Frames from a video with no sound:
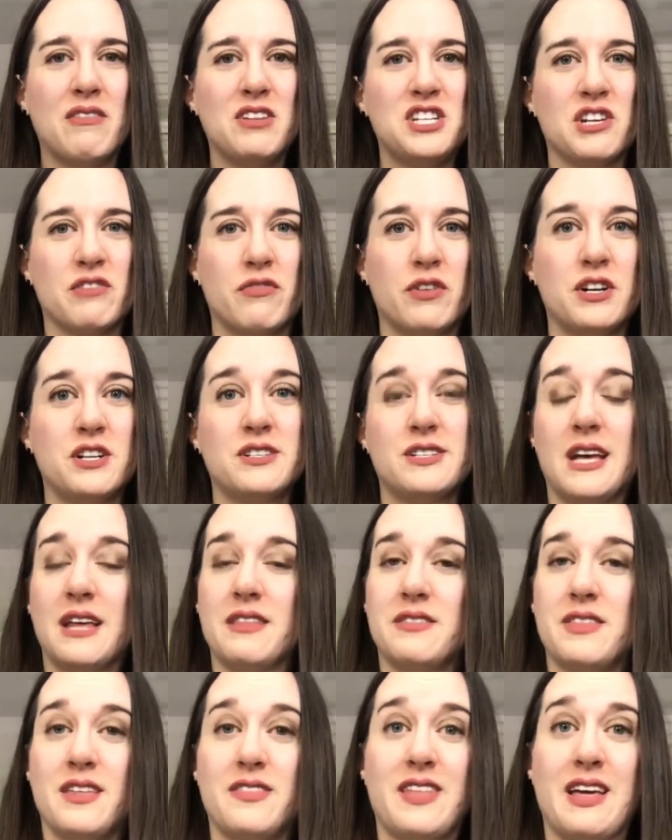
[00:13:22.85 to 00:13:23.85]
a different
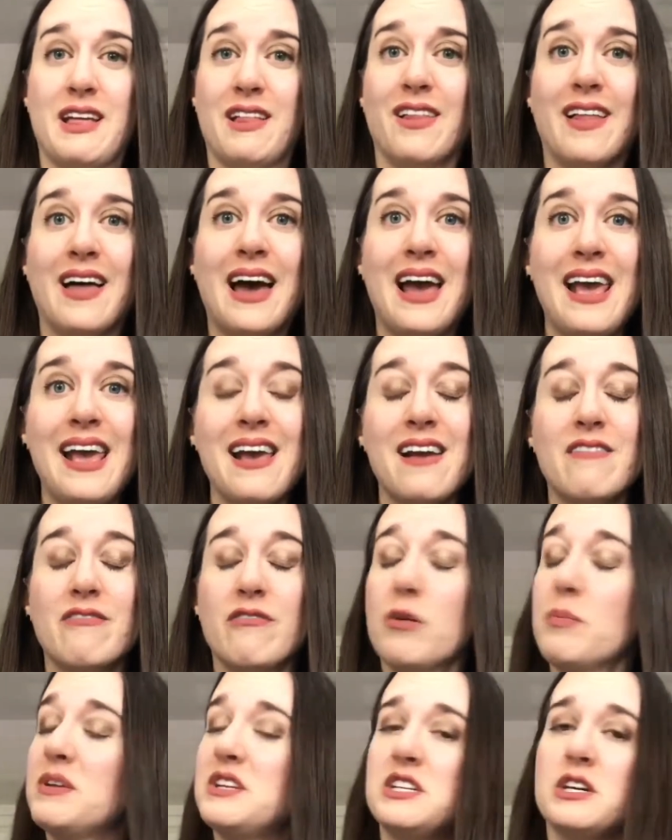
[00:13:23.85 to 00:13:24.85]
scent that they like
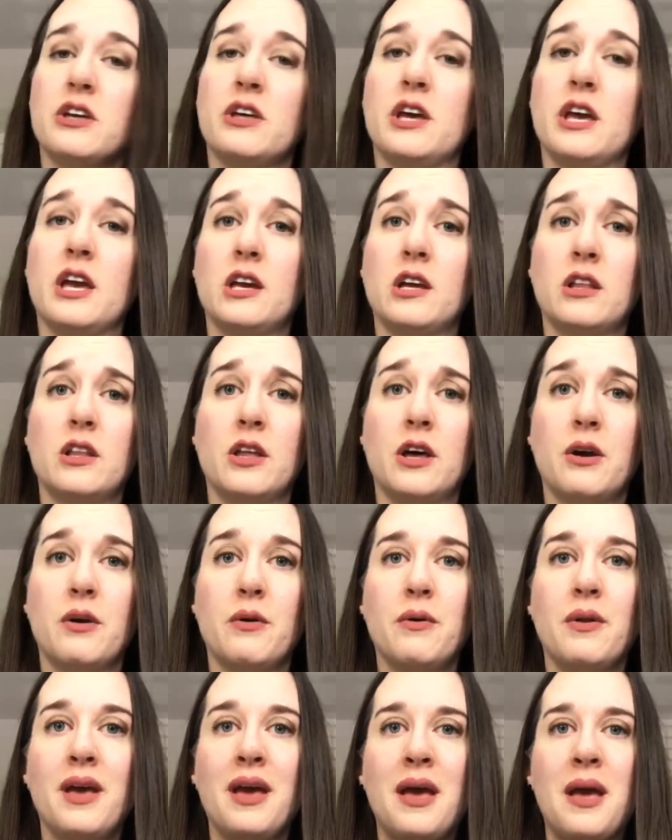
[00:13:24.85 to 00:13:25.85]
from Atelier
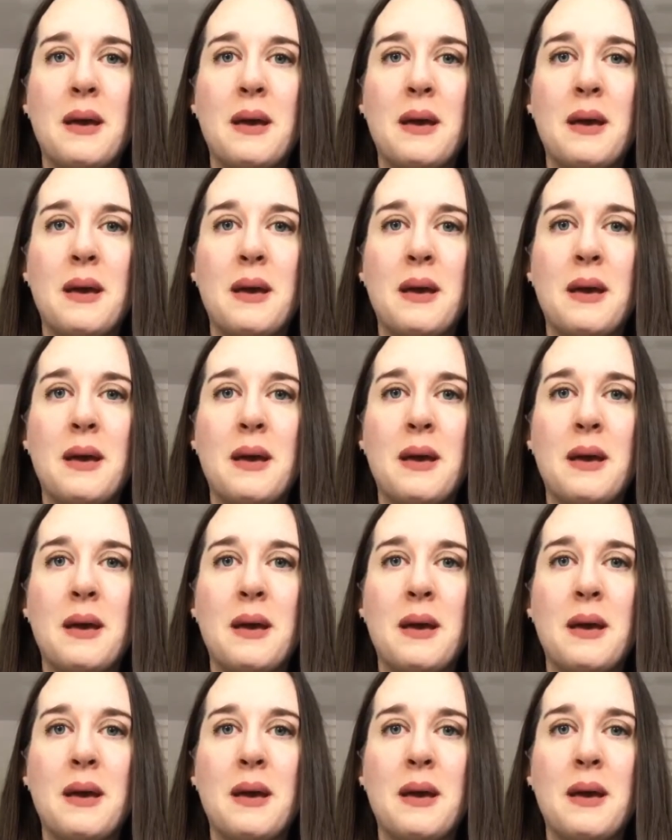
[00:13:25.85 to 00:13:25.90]
cologne,